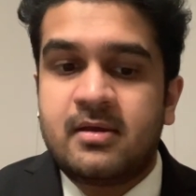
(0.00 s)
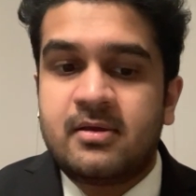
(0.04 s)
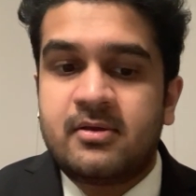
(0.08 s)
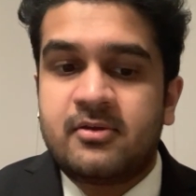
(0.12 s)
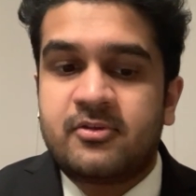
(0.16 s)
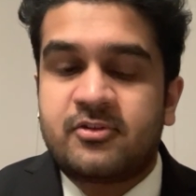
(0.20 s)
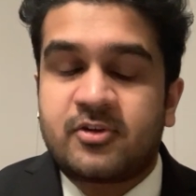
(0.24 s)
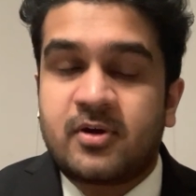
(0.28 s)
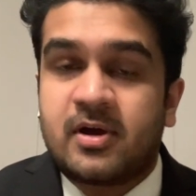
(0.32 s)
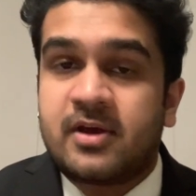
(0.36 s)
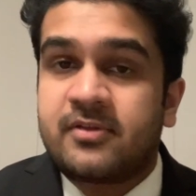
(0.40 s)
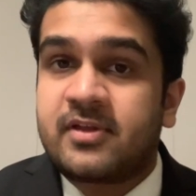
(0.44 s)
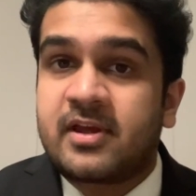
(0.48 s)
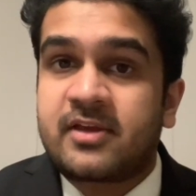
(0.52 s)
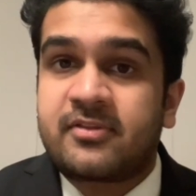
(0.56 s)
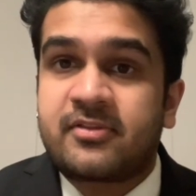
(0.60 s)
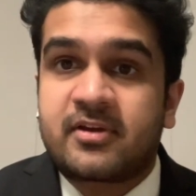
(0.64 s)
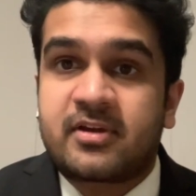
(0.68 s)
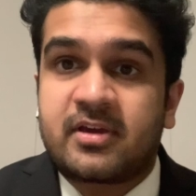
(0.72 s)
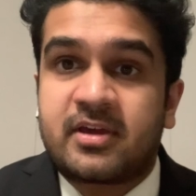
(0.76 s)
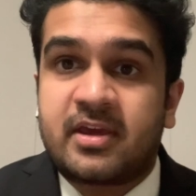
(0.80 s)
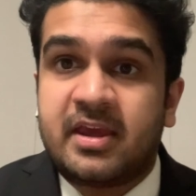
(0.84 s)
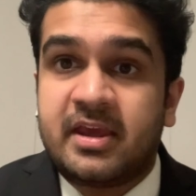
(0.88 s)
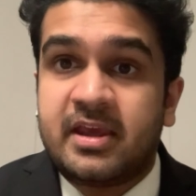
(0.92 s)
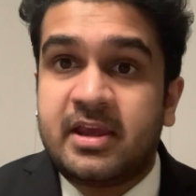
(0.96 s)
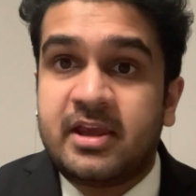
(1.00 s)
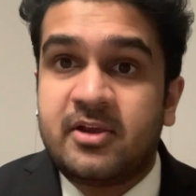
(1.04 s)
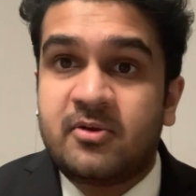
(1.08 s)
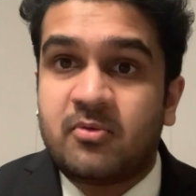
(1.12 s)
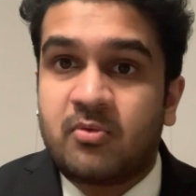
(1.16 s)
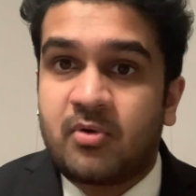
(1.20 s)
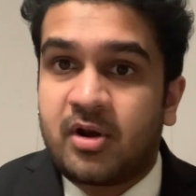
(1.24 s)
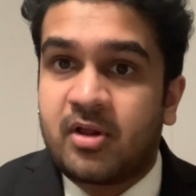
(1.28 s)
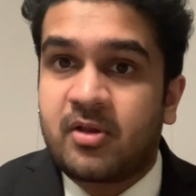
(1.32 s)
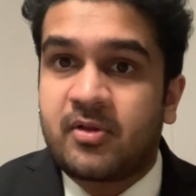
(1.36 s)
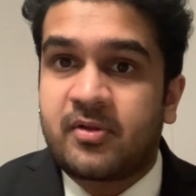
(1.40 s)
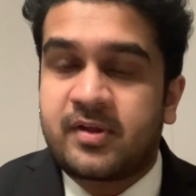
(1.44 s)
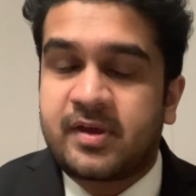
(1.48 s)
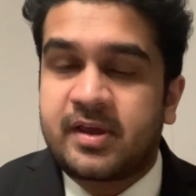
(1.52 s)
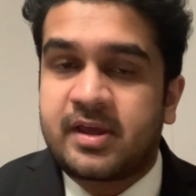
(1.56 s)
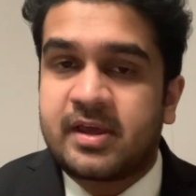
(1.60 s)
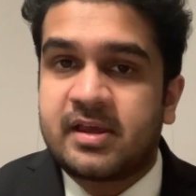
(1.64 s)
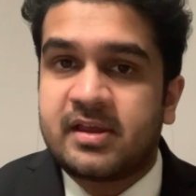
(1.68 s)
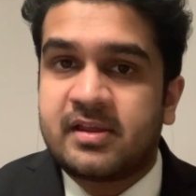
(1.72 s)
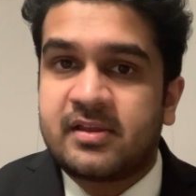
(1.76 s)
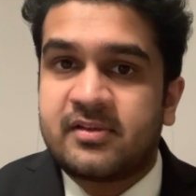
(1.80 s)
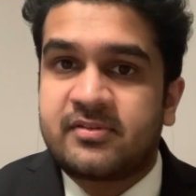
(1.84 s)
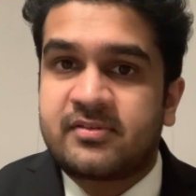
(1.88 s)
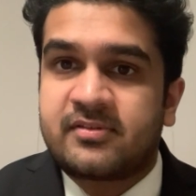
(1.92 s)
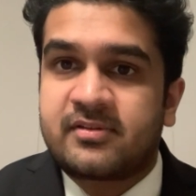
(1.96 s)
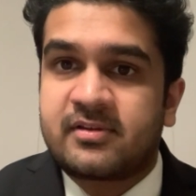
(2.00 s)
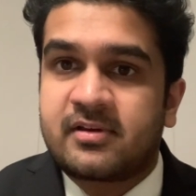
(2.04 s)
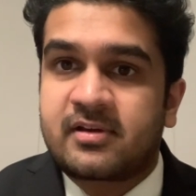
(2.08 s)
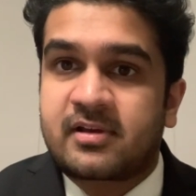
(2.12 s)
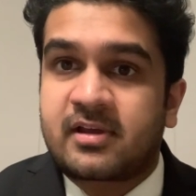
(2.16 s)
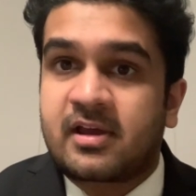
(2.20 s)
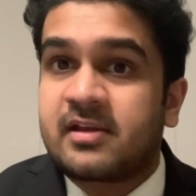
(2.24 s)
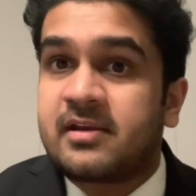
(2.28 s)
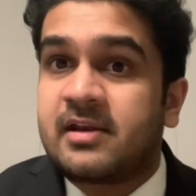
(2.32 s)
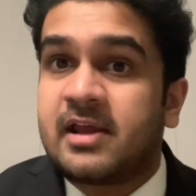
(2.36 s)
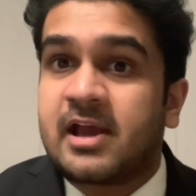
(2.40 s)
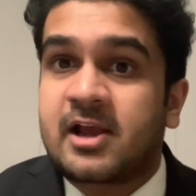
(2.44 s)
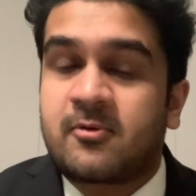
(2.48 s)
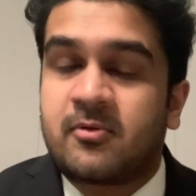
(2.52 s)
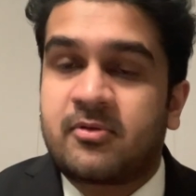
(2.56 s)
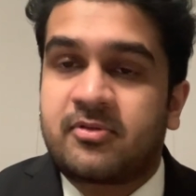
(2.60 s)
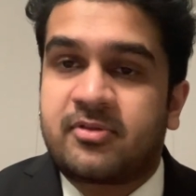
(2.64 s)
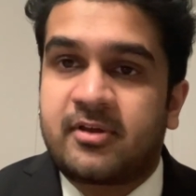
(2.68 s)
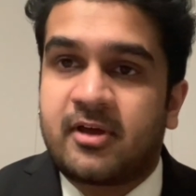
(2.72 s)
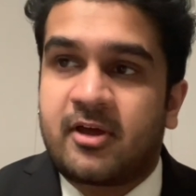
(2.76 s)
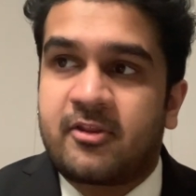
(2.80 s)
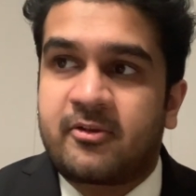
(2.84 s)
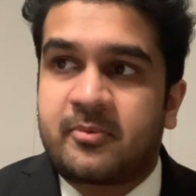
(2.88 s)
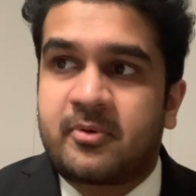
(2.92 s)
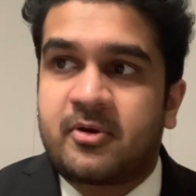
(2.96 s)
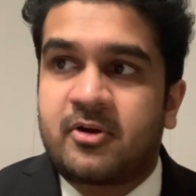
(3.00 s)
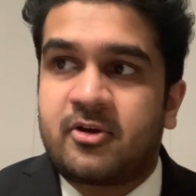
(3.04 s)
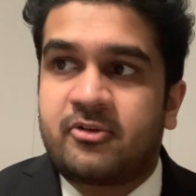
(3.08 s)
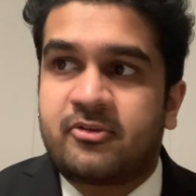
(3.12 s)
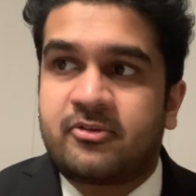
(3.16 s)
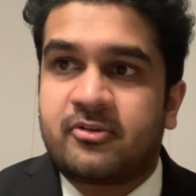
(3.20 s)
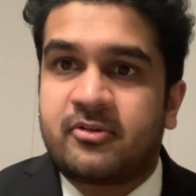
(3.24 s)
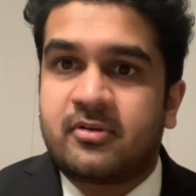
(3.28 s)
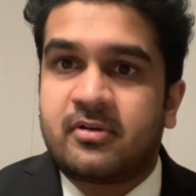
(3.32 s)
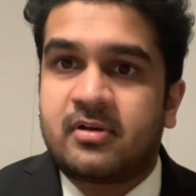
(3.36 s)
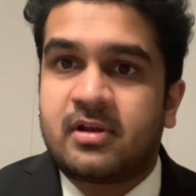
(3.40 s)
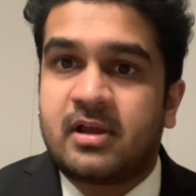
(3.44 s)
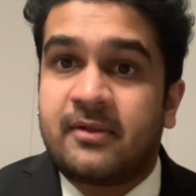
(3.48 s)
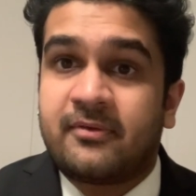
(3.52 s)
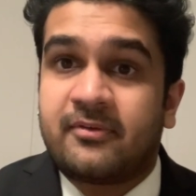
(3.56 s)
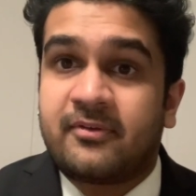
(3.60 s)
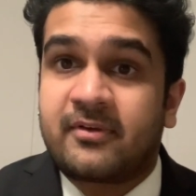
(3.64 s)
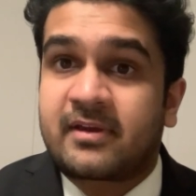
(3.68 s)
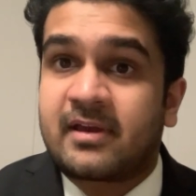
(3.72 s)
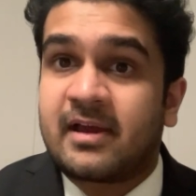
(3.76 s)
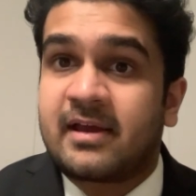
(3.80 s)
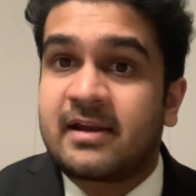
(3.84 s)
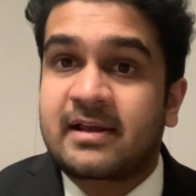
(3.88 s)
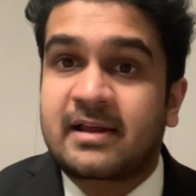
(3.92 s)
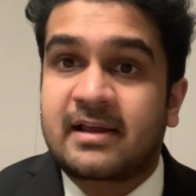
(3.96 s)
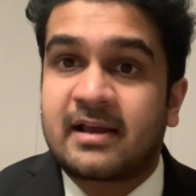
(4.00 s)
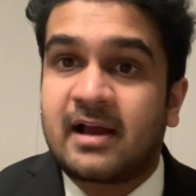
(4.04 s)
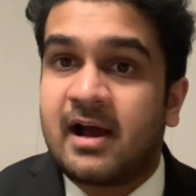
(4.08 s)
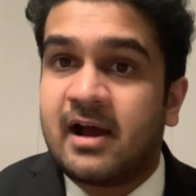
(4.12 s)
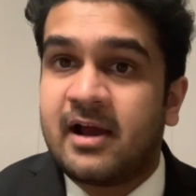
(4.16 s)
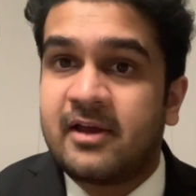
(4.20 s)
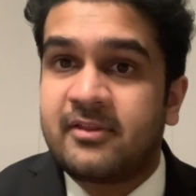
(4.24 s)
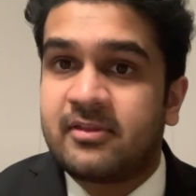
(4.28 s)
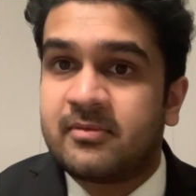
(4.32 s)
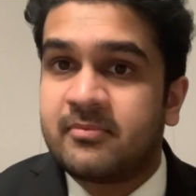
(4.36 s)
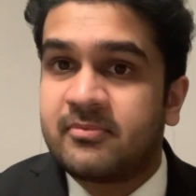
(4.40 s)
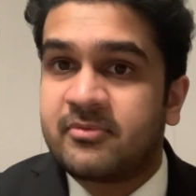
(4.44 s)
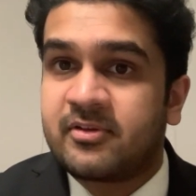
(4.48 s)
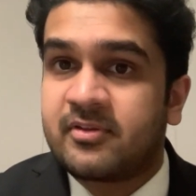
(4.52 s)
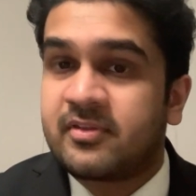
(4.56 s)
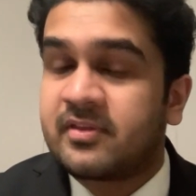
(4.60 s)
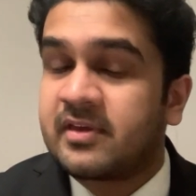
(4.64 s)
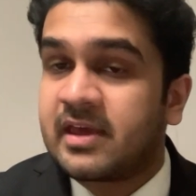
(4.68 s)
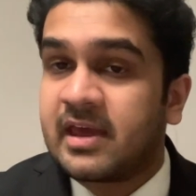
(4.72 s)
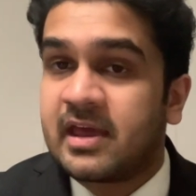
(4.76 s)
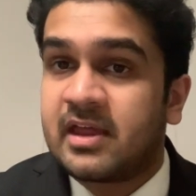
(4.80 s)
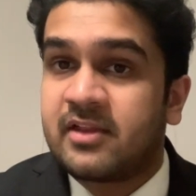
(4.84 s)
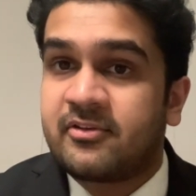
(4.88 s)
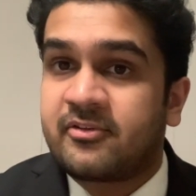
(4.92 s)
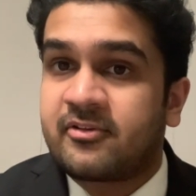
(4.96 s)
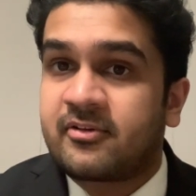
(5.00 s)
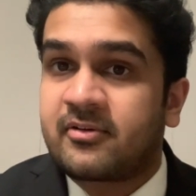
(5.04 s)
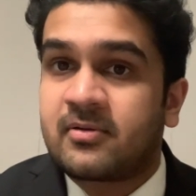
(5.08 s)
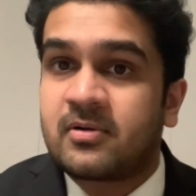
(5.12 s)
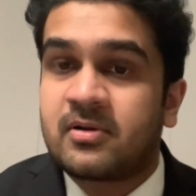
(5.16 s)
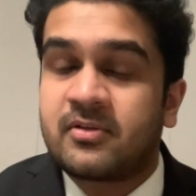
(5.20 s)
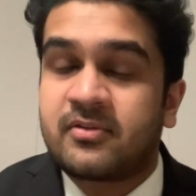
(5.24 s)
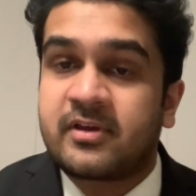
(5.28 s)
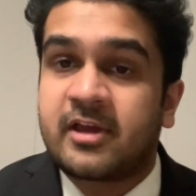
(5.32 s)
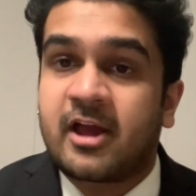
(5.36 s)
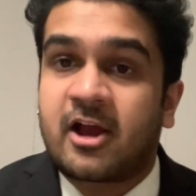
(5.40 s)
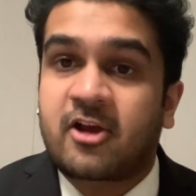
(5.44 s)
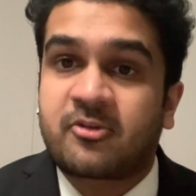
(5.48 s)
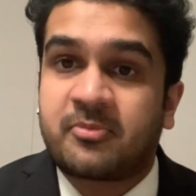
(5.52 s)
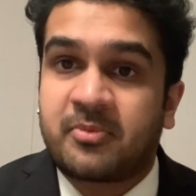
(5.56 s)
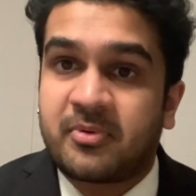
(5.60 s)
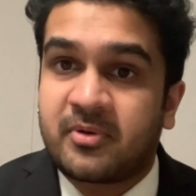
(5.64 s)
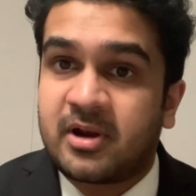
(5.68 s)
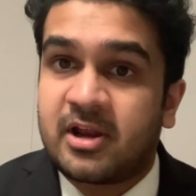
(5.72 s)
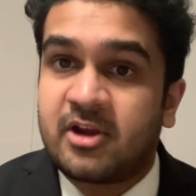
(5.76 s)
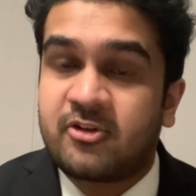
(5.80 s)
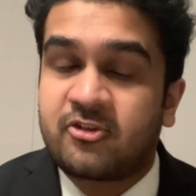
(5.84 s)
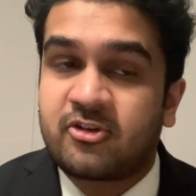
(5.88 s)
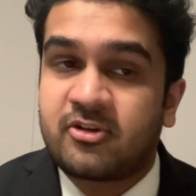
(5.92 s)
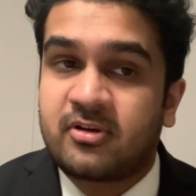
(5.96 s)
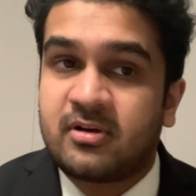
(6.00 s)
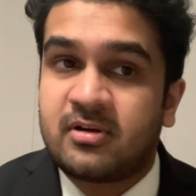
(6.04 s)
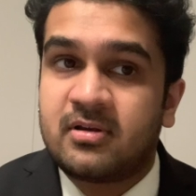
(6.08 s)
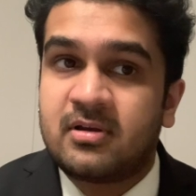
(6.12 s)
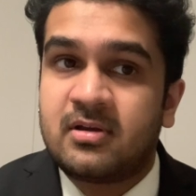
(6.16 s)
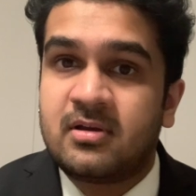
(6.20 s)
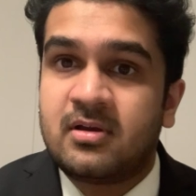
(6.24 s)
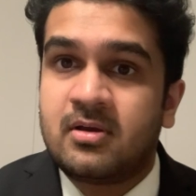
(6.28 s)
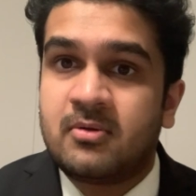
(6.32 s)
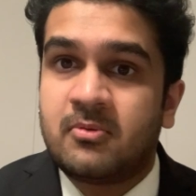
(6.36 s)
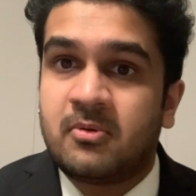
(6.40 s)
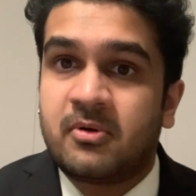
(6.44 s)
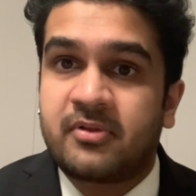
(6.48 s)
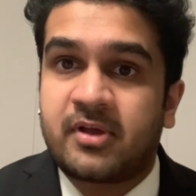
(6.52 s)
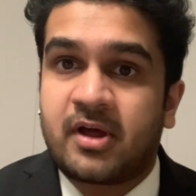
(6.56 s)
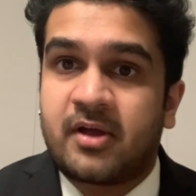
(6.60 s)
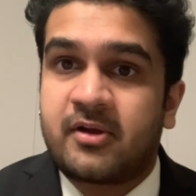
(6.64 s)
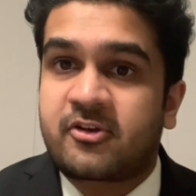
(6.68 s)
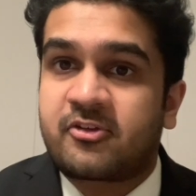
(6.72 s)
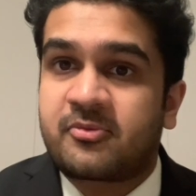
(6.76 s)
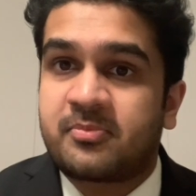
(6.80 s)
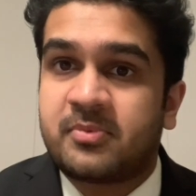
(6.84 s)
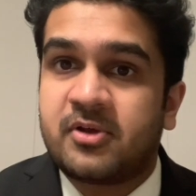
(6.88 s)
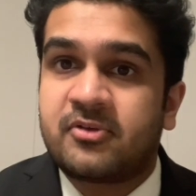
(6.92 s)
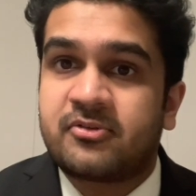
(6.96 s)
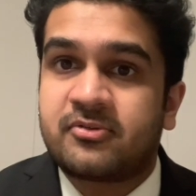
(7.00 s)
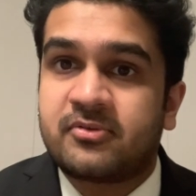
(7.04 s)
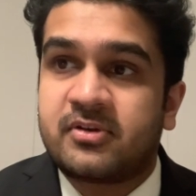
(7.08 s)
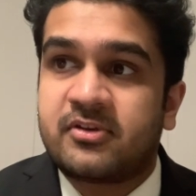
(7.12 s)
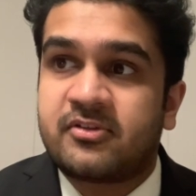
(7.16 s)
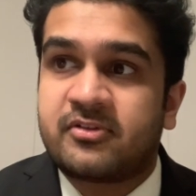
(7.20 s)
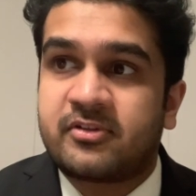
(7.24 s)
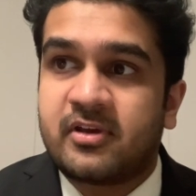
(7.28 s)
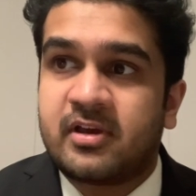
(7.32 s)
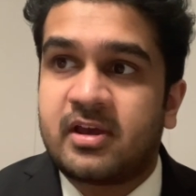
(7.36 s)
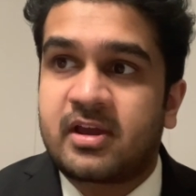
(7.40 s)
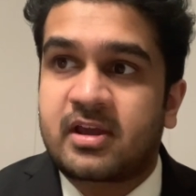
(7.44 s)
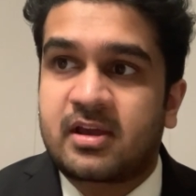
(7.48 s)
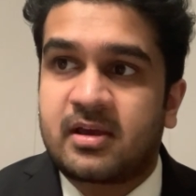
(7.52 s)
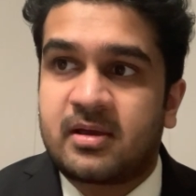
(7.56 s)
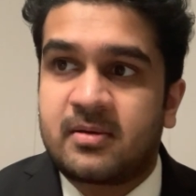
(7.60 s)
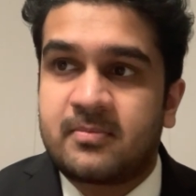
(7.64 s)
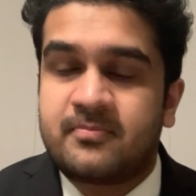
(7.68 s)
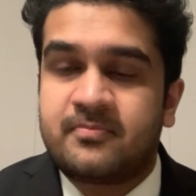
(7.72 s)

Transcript: So I think the key really is to connect with the other person and to kind of guide them to the answer or the explanation without explicitly saying it.